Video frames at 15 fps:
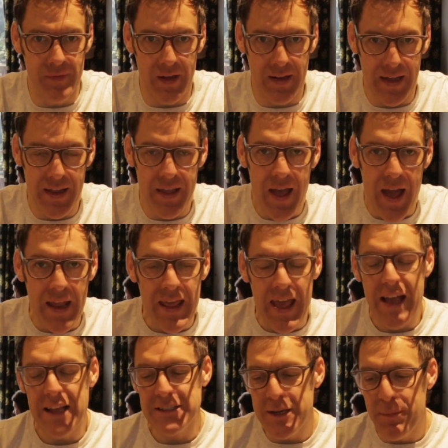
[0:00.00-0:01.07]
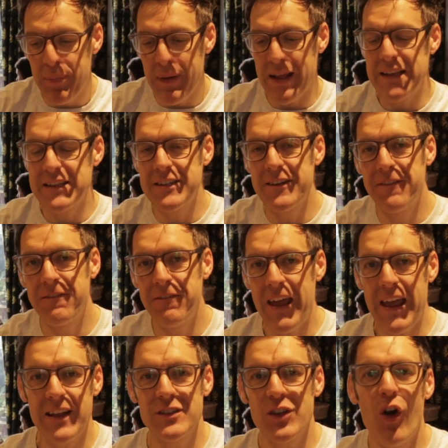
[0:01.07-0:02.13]
Okay? And it actually plays an
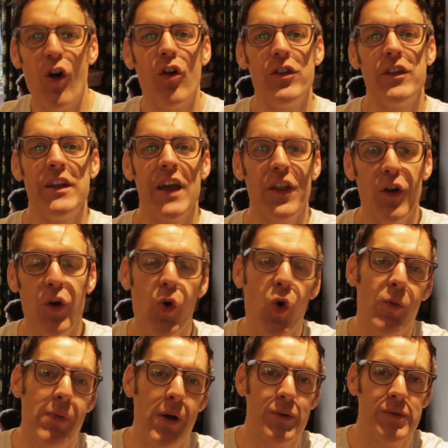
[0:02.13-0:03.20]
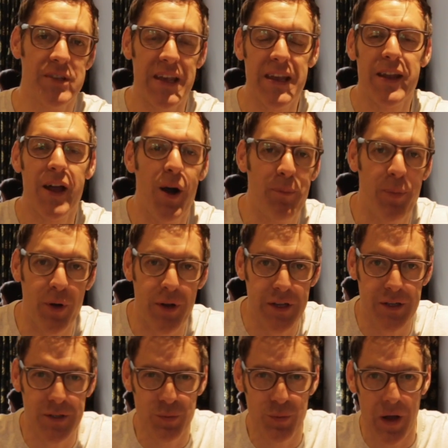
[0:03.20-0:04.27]
effect on the other hormones in our
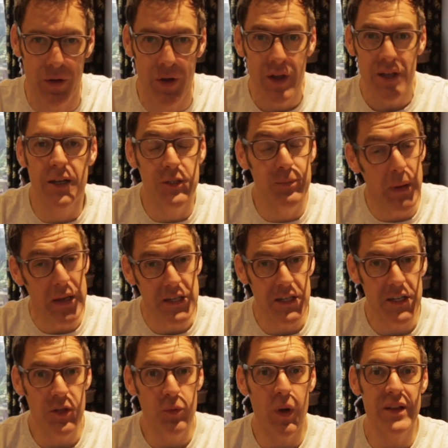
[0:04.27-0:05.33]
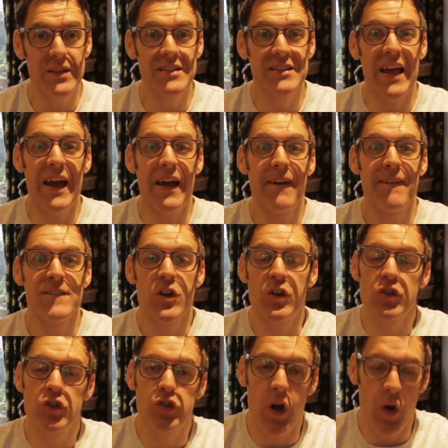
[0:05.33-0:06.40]
body as well, especially the ones that
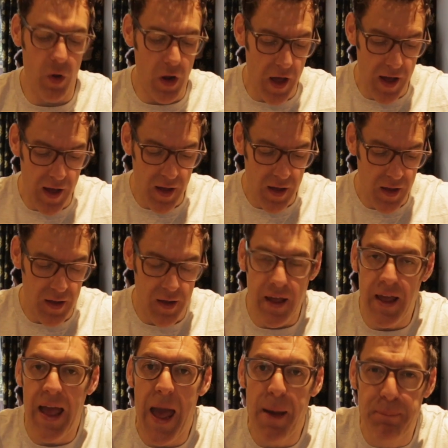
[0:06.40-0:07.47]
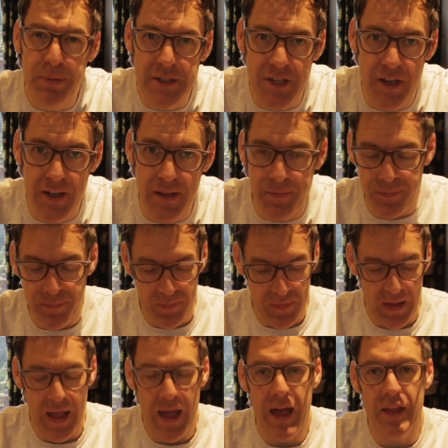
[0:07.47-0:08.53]
control our appetite
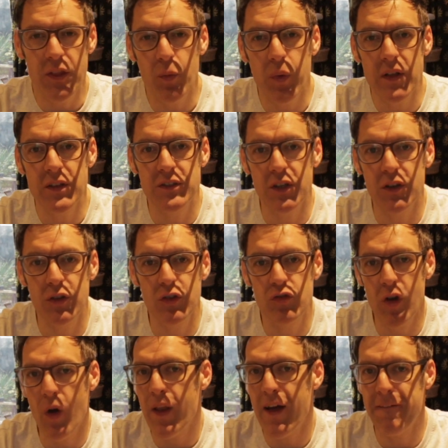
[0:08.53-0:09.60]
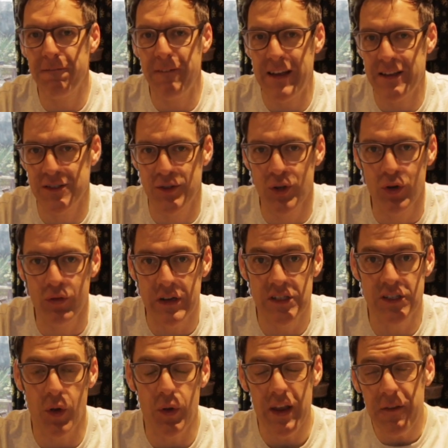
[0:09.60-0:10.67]
and the ones that control our fat storage.
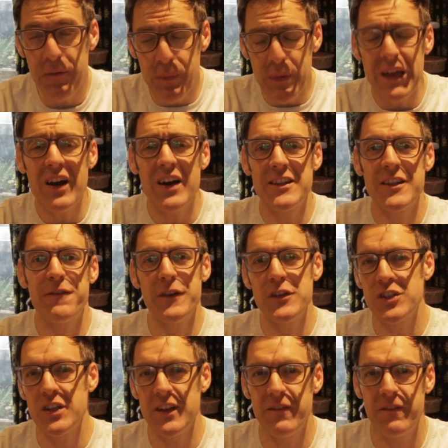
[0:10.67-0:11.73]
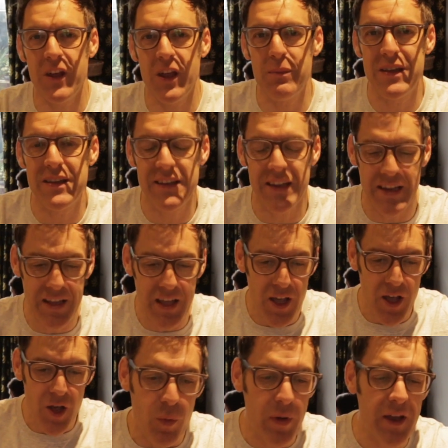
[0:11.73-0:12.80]
So if we are deficient in vitamin D,
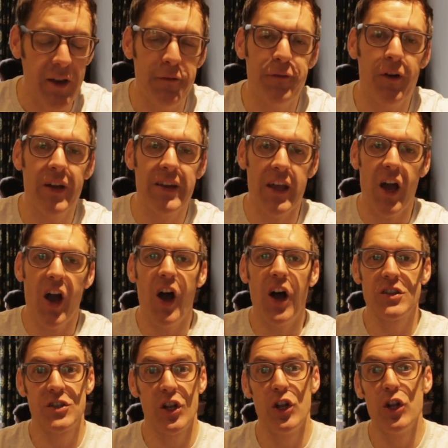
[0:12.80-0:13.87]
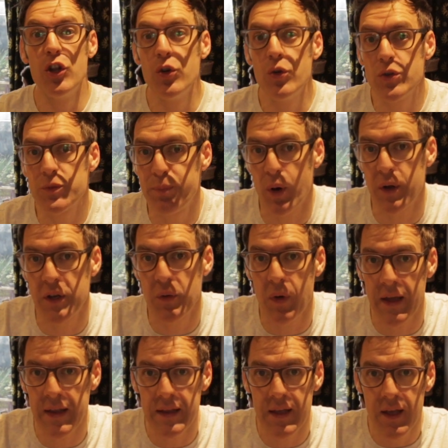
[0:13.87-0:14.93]
we're going to find it hard to lose body
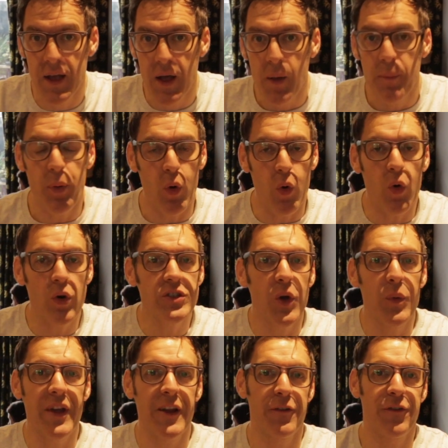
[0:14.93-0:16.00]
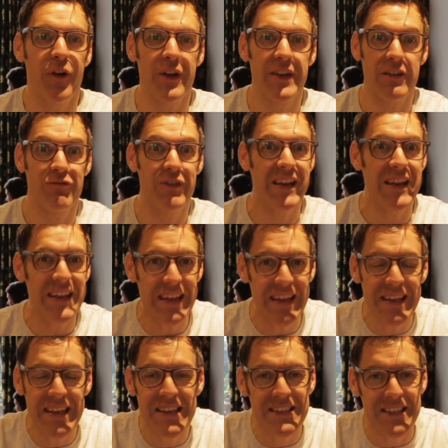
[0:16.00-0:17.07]
weight, but also we're going to find it really
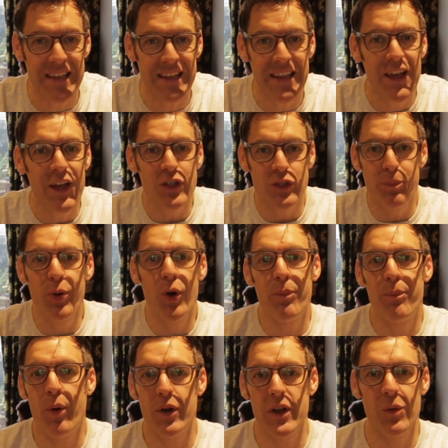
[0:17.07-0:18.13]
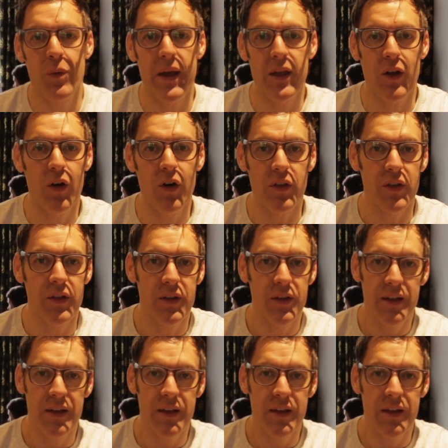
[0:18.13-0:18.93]
easy to put body weight on.